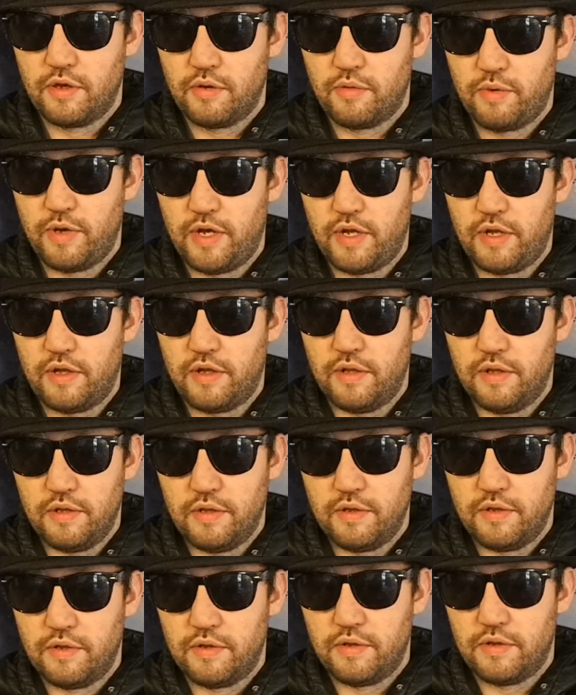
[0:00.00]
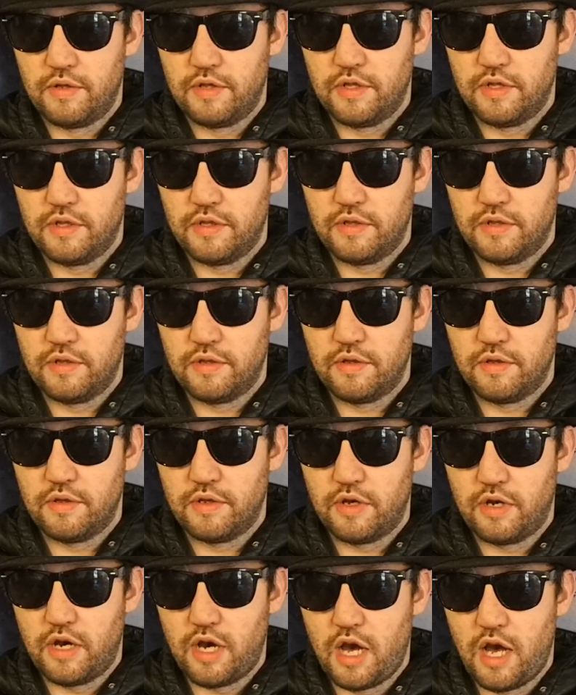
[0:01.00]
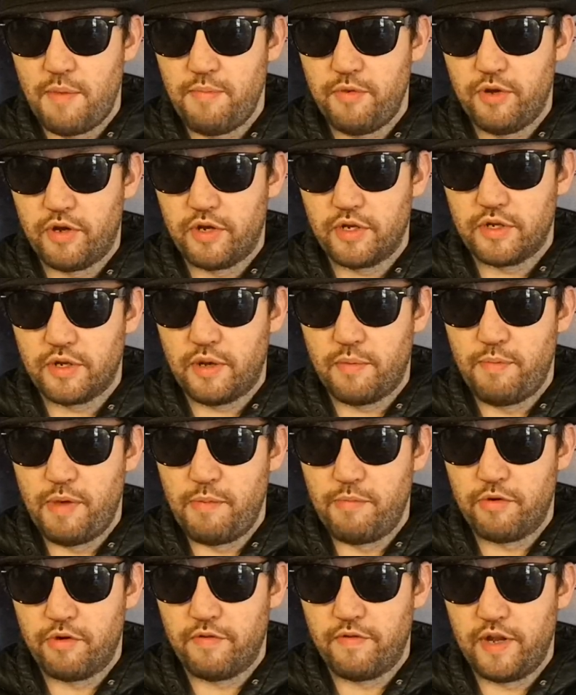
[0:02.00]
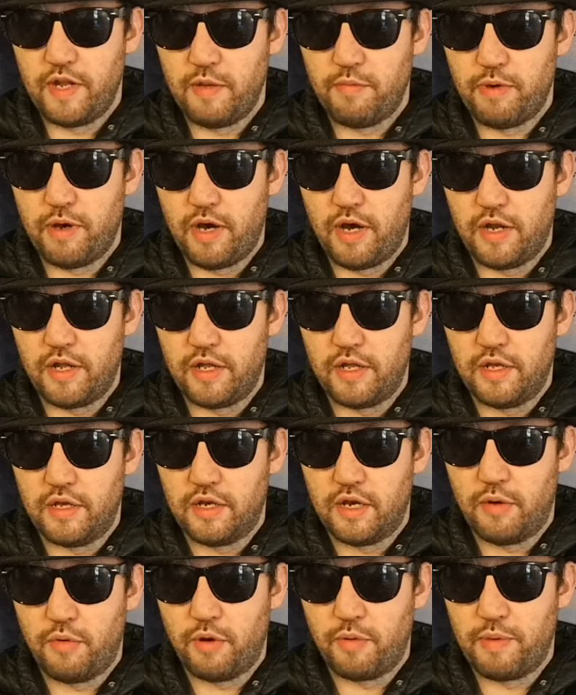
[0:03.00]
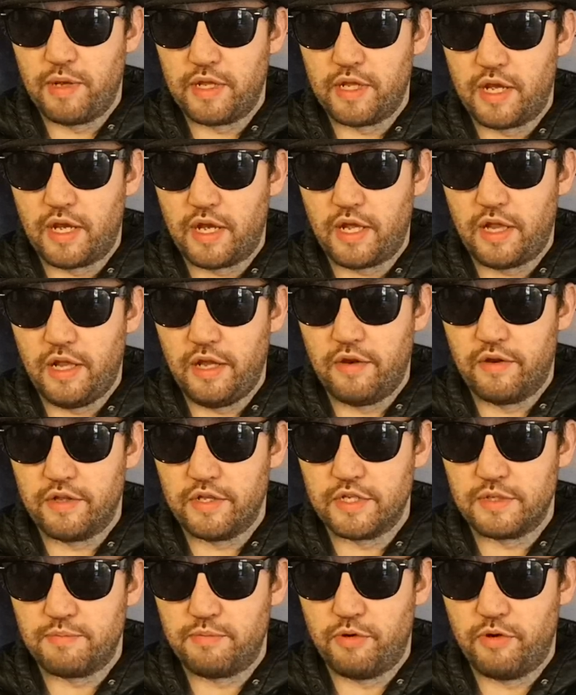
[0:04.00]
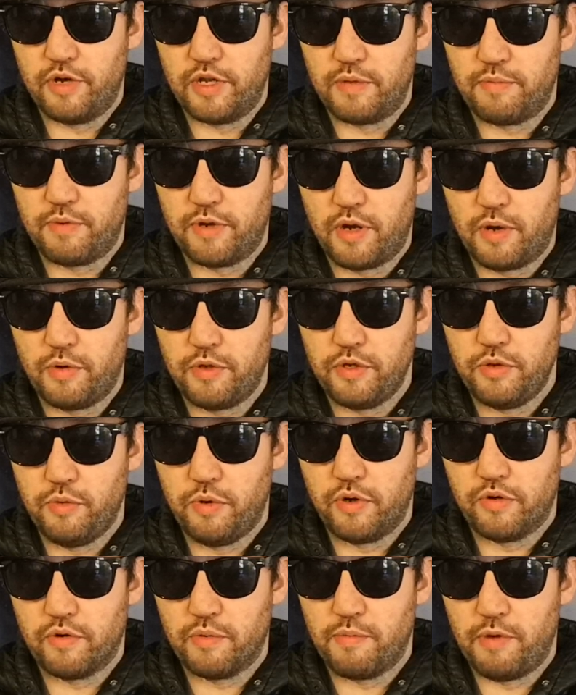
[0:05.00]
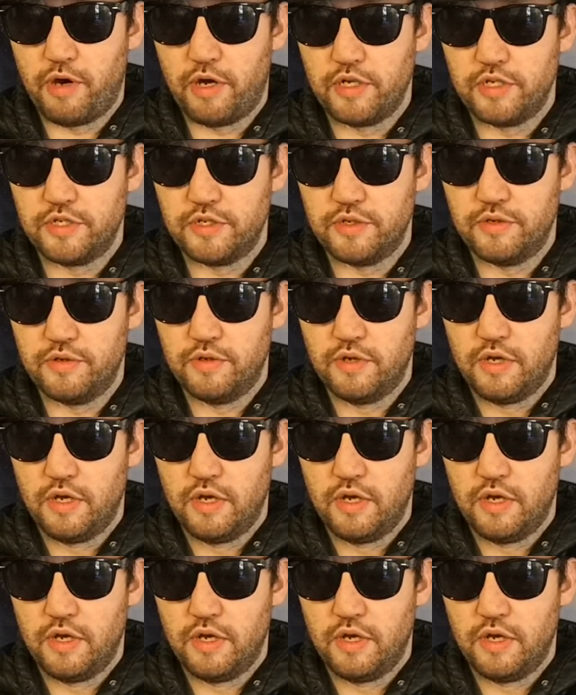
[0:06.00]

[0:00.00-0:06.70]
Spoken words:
Well, I'm not a member of any party. I want to make that clear at this point. But I do want to remind you